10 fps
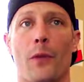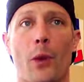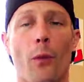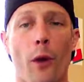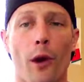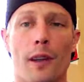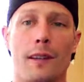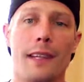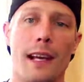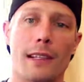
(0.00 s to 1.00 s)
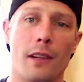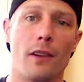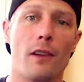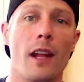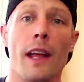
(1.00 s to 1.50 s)
the work, the
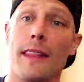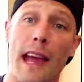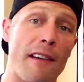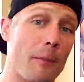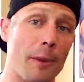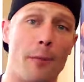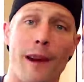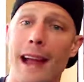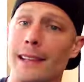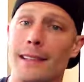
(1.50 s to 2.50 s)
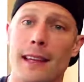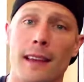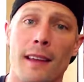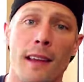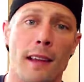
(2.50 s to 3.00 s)
technical. They haven't been practicing.